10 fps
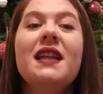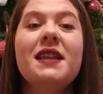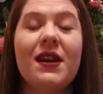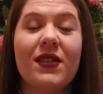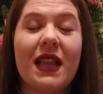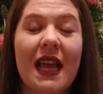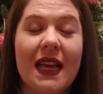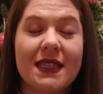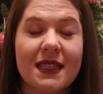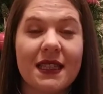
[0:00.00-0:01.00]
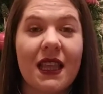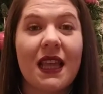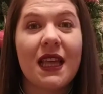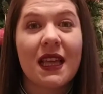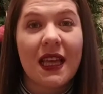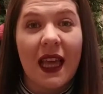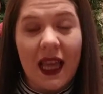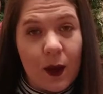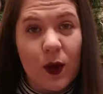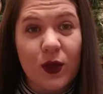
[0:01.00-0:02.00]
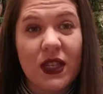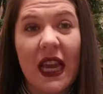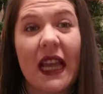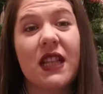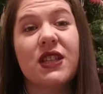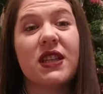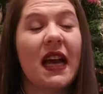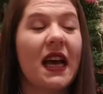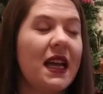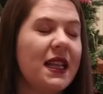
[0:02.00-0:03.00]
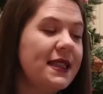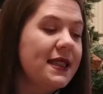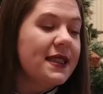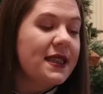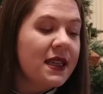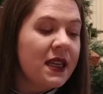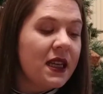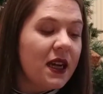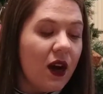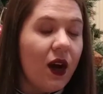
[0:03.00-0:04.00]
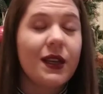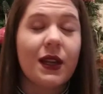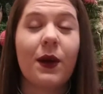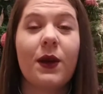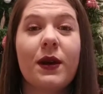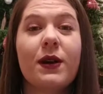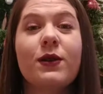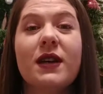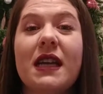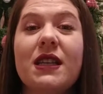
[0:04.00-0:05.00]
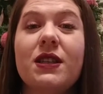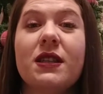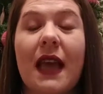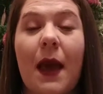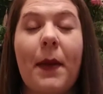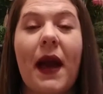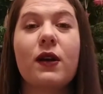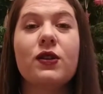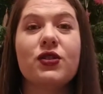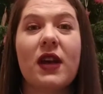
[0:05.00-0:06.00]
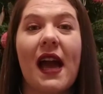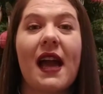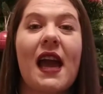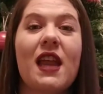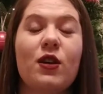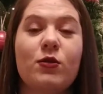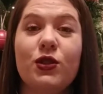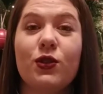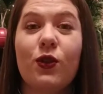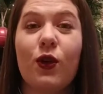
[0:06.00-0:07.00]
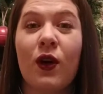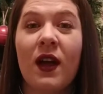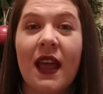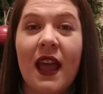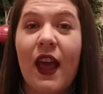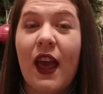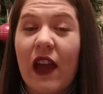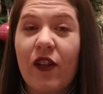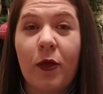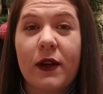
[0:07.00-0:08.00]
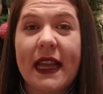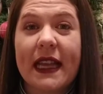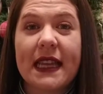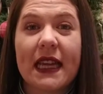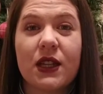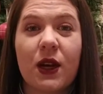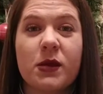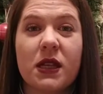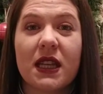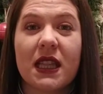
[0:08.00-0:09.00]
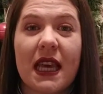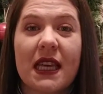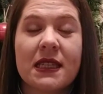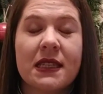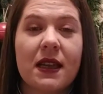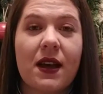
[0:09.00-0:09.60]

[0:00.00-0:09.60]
Nevertheless, it will change, and I know it will. It's just getting back on track, and I'm sure everybody has had times like this.